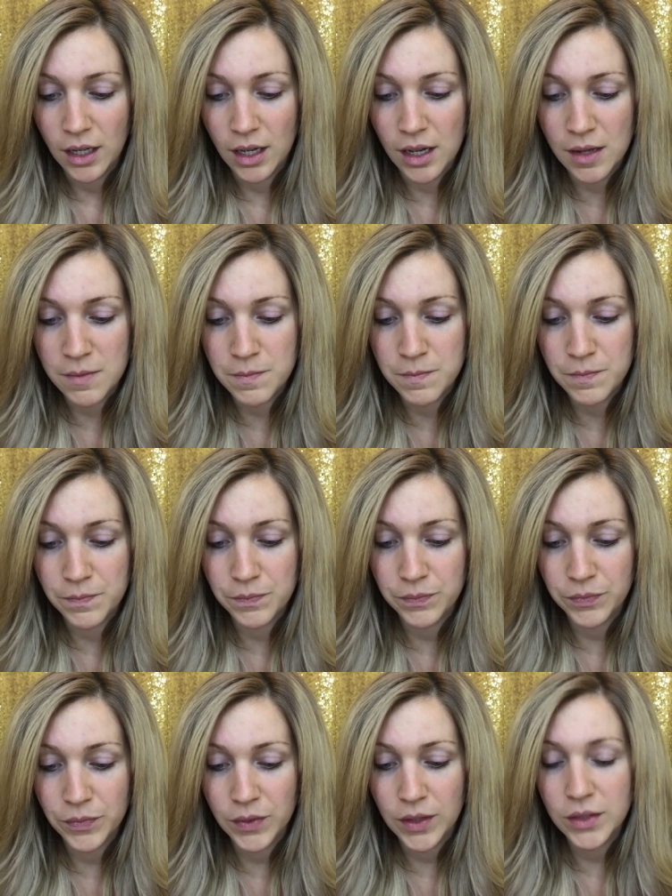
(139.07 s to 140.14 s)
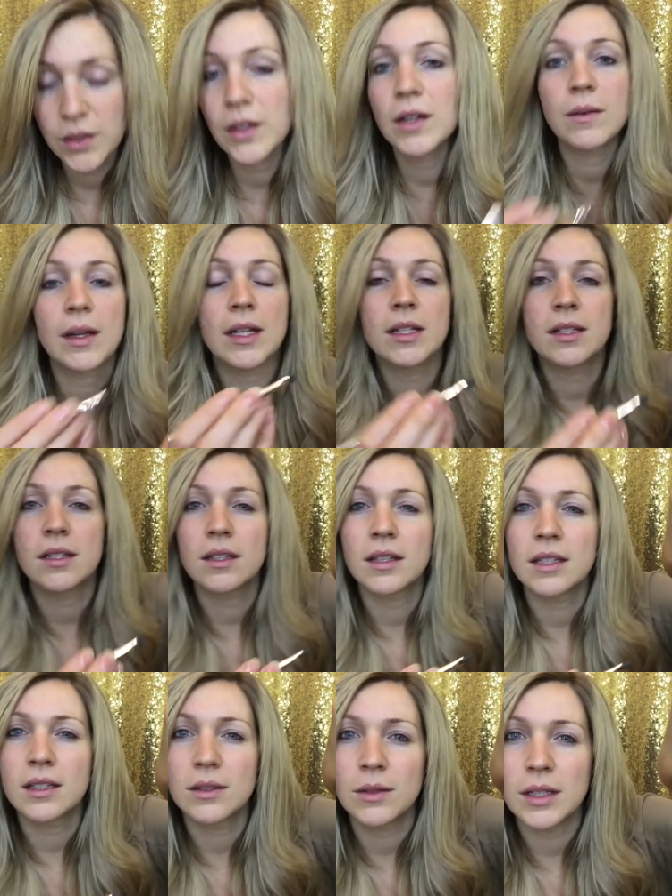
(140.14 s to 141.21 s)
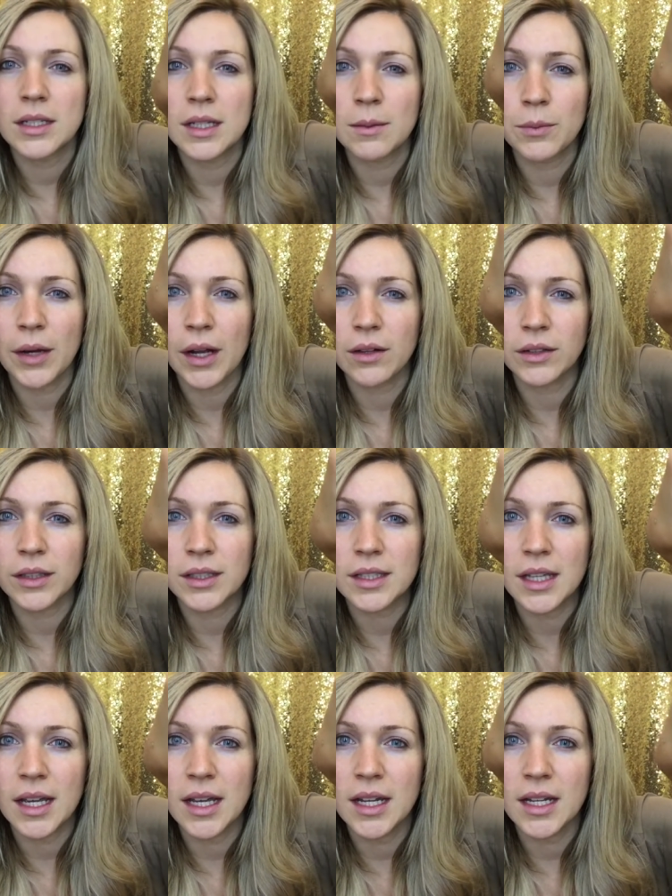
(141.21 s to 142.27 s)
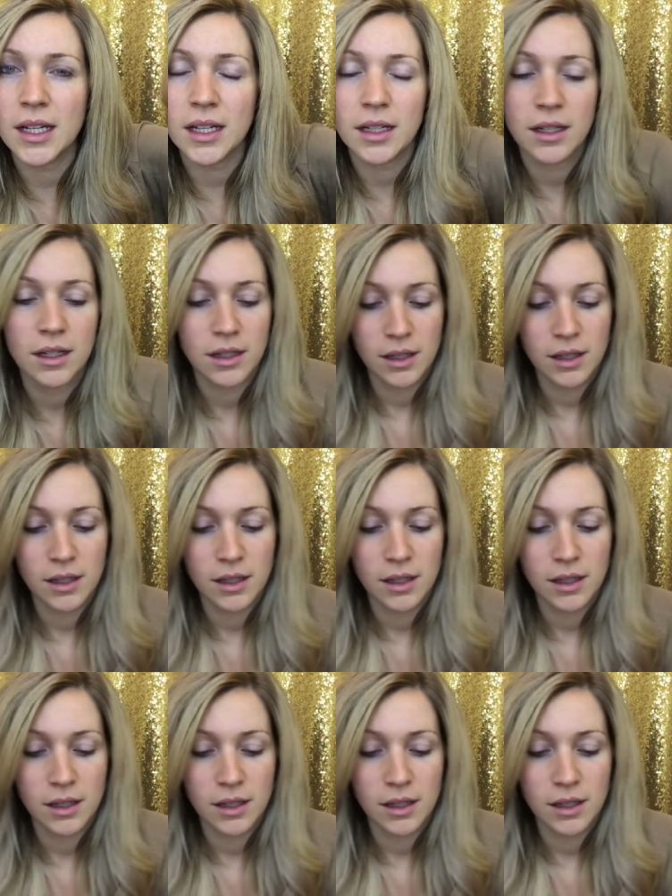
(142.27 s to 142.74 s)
So anyways, this is what the dip brow looks like.